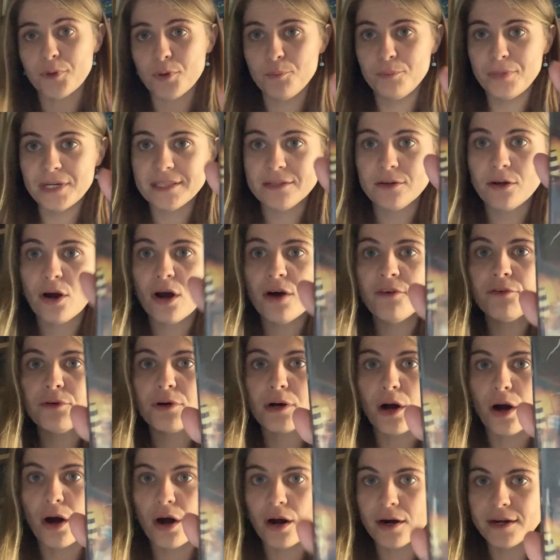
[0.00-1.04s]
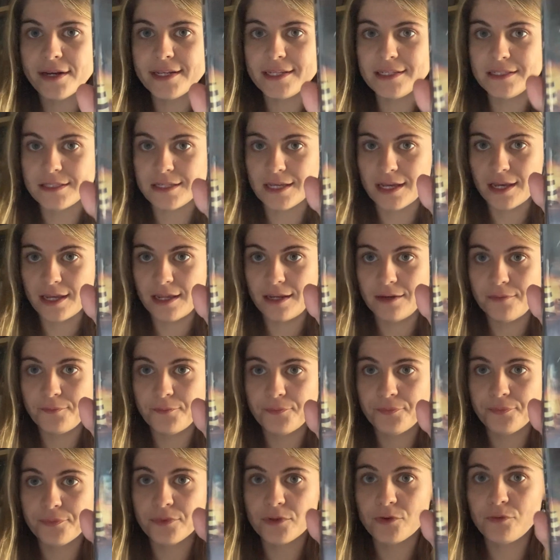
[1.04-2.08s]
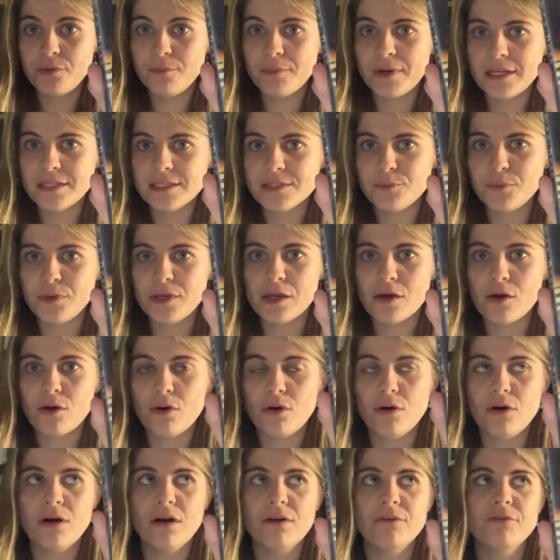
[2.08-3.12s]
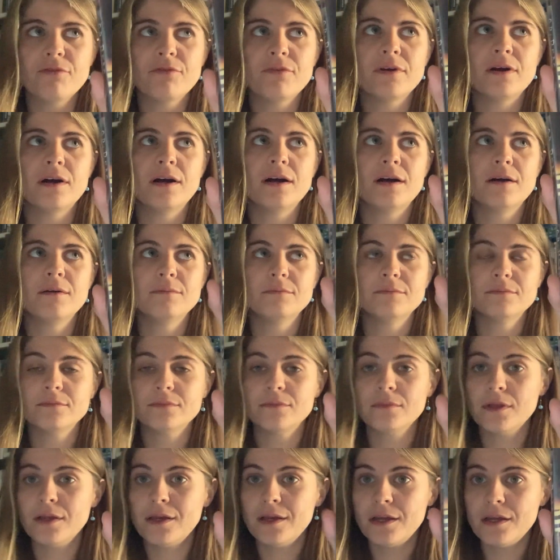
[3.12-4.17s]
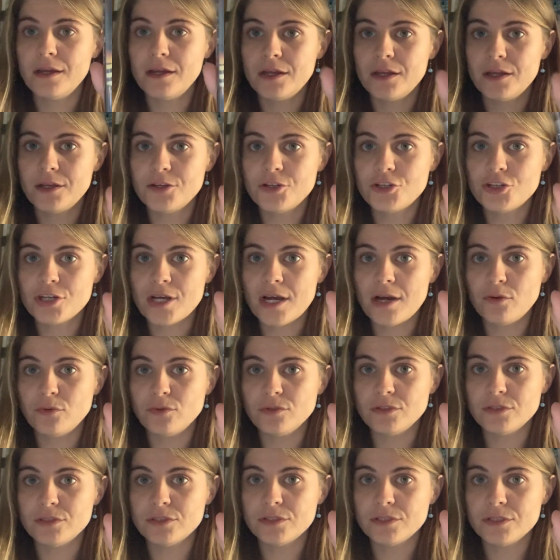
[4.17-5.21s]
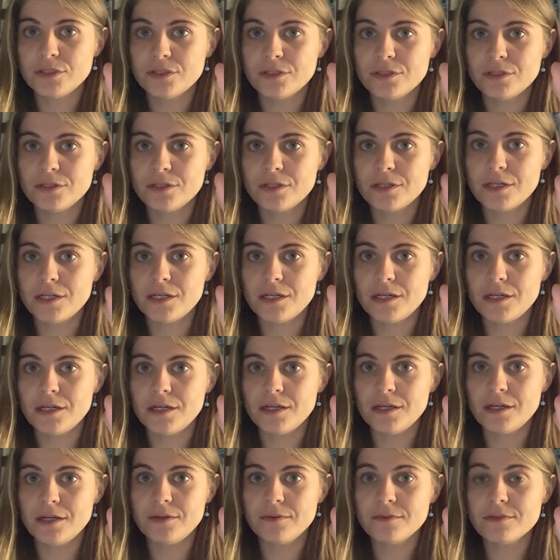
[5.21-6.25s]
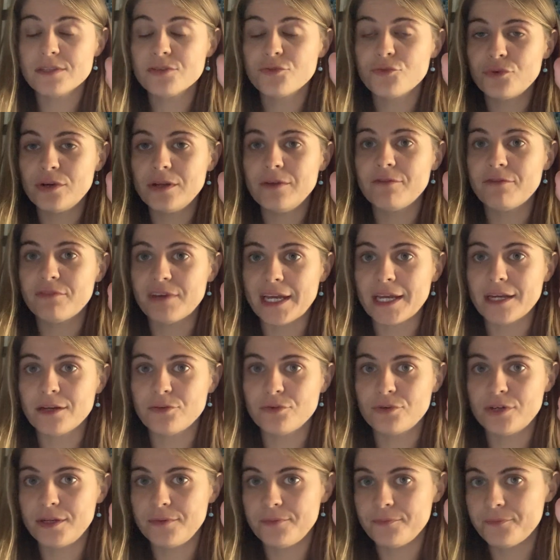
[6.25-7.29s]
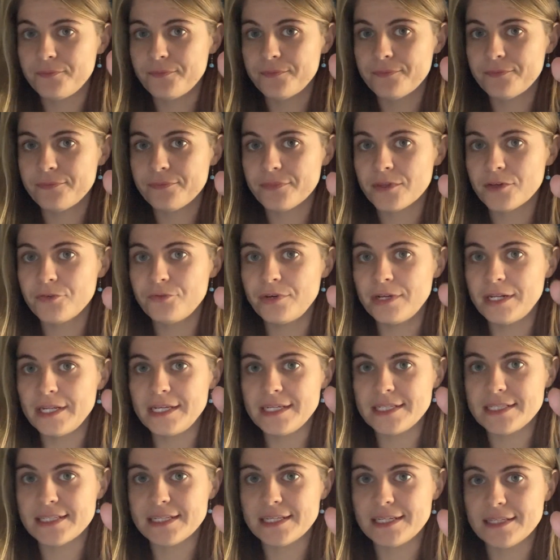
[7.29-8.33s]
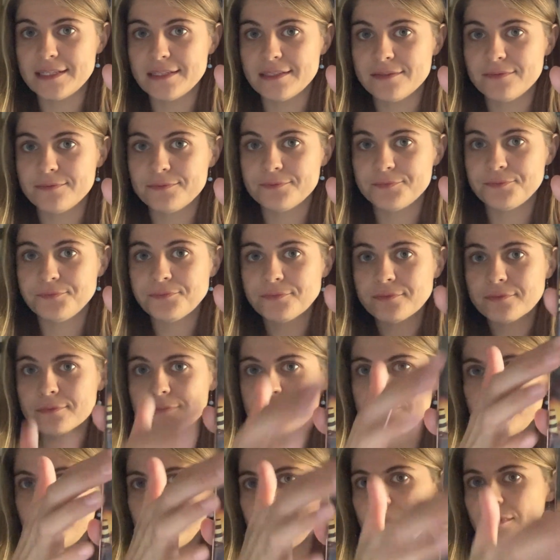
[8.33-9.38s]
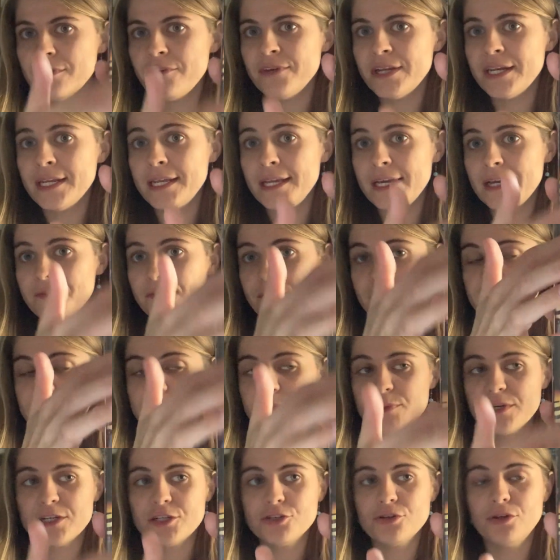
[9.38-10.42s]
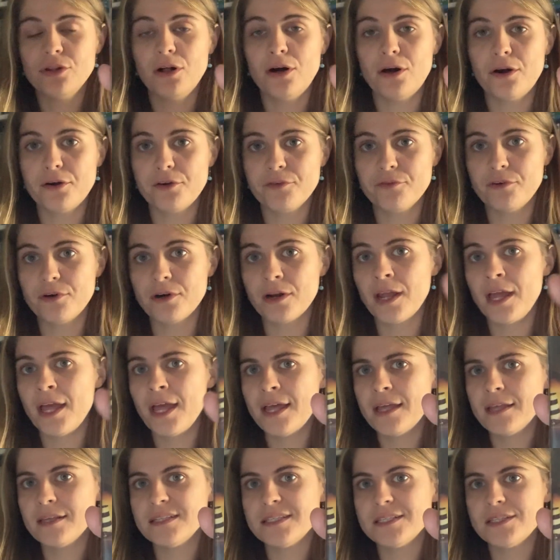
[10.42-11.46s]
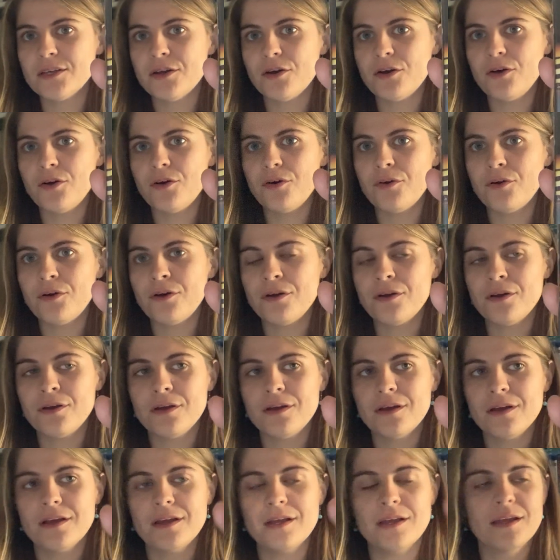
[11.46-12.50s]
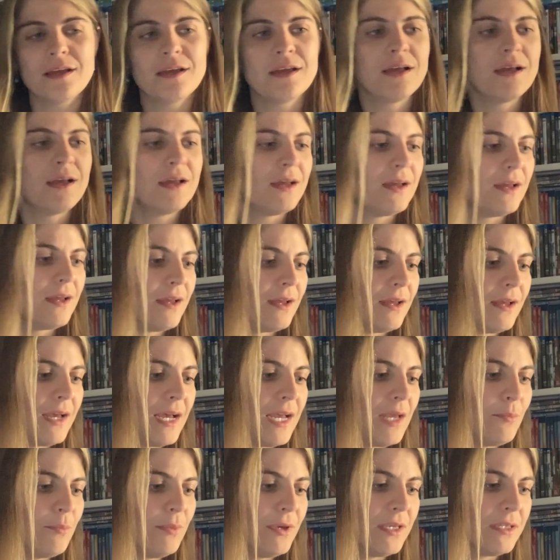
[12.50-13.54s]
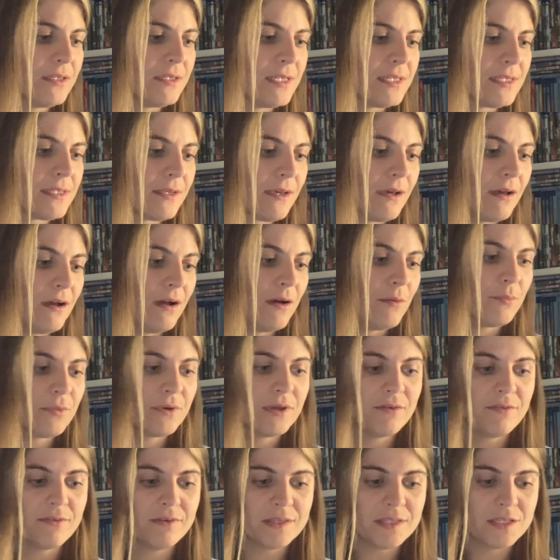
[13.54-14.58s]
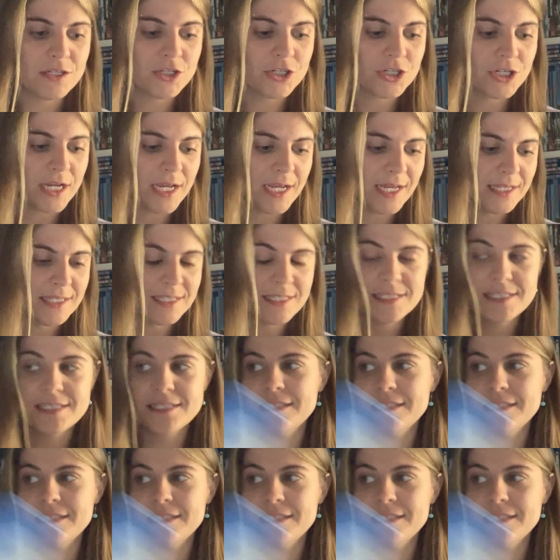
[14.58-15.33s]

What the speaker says: But the cover art design reminds me of Shout Scream Factory releases when they have their special artwork. So I picked it up, give it a chance.